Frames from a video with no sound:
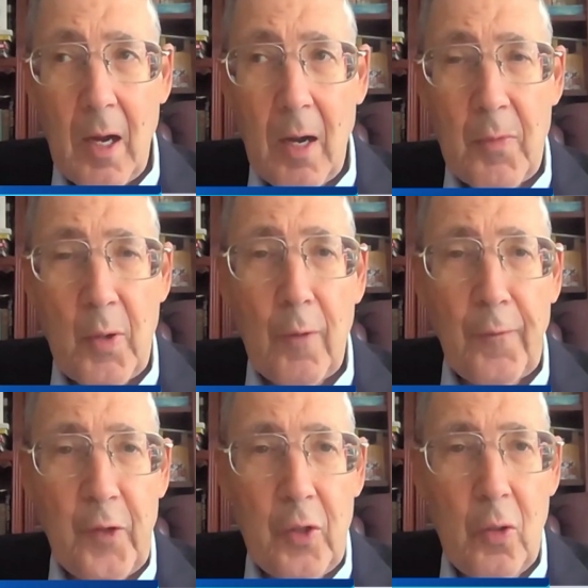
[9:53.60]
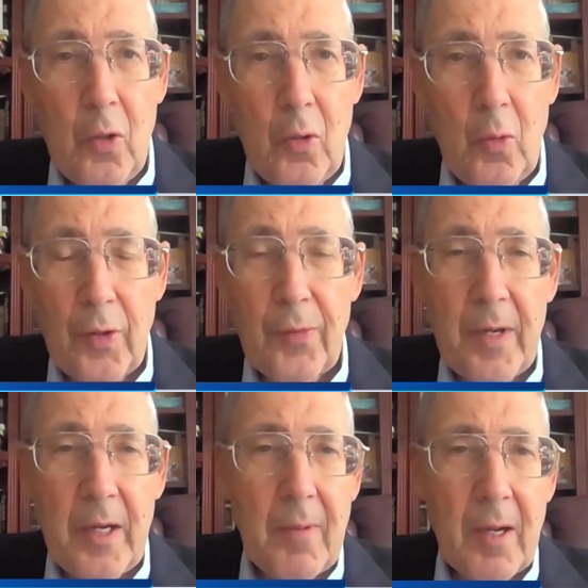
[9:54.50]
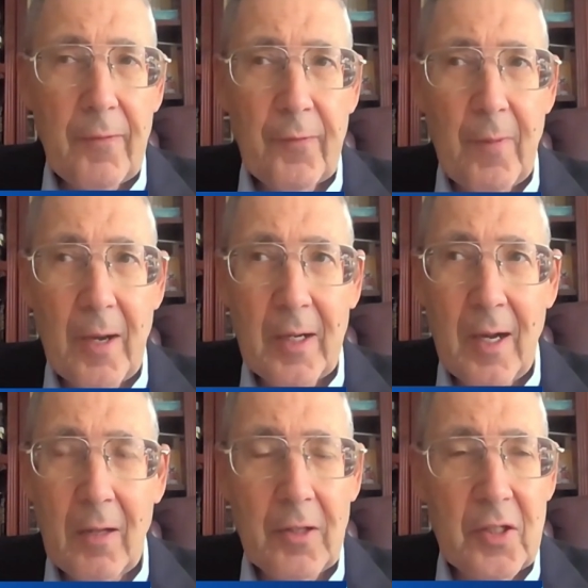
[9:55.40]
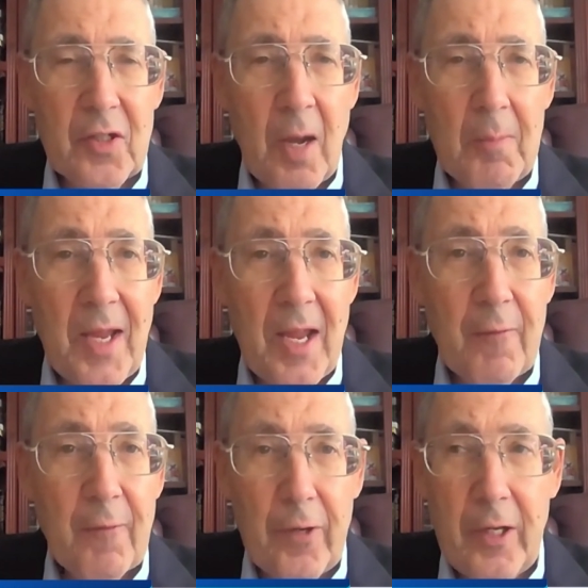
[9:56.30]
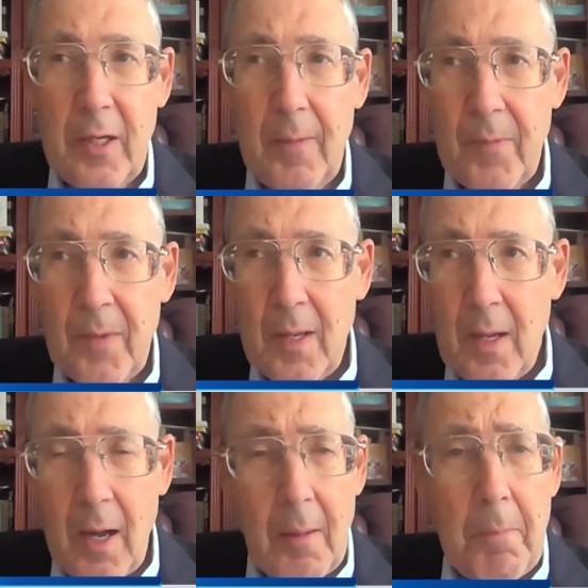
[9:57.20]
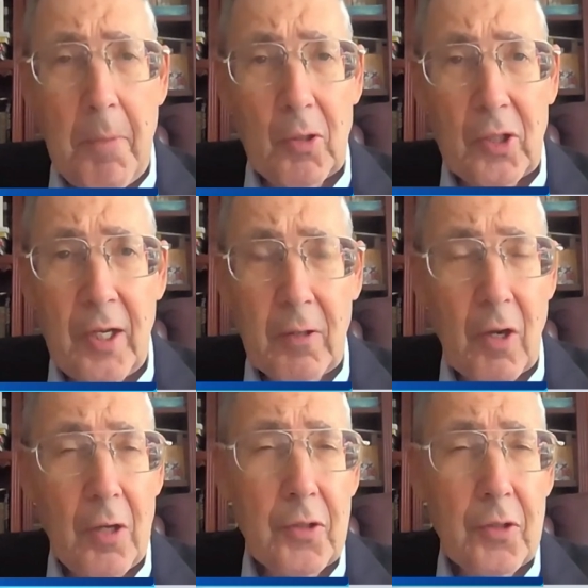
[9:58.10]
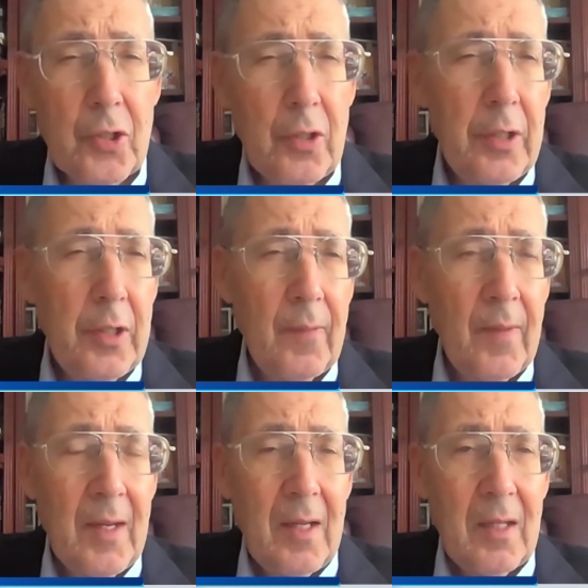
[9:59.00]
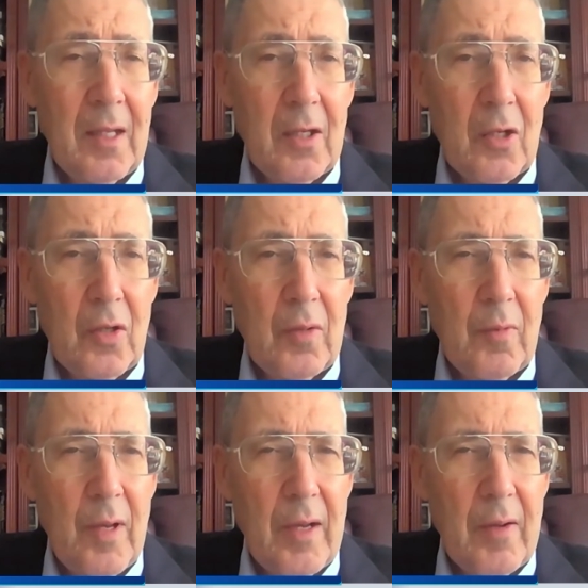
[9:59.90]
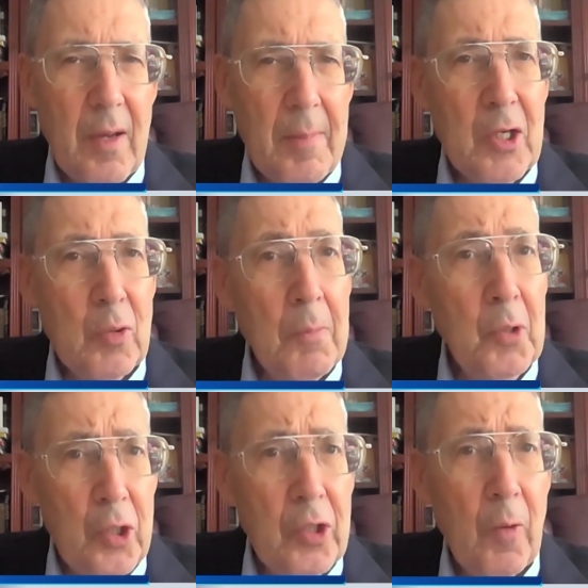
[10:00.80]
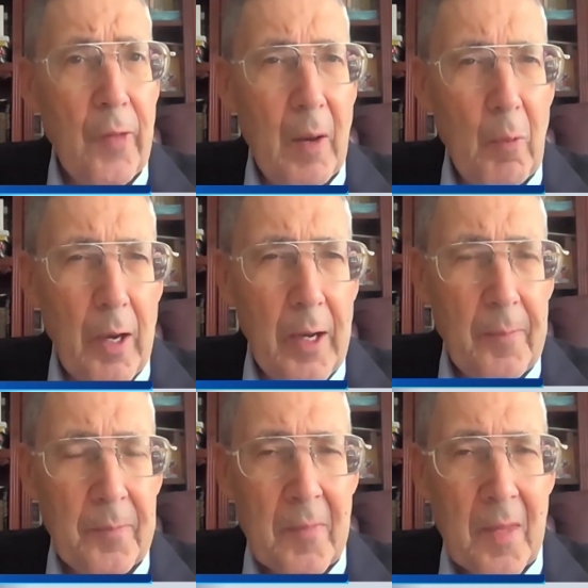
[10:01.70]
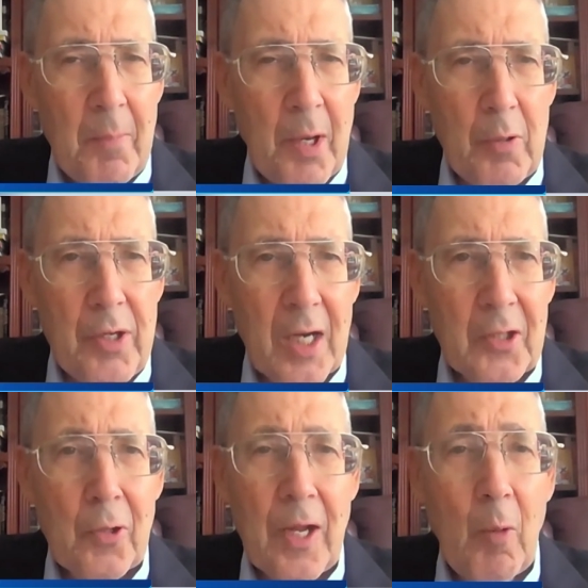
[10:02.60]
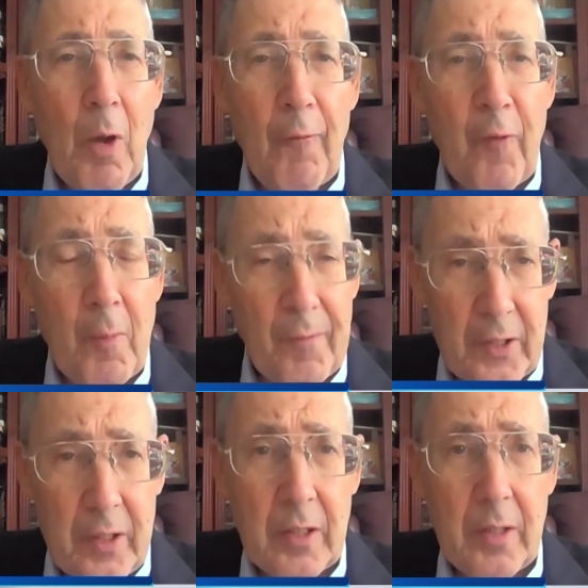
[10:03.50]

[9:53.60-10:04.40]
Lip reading: There were a few who, with me, my colleagues Dan Fried, Bill Taylor, understood that, I mean, Trump could go that way, but it would not turn out well for him if he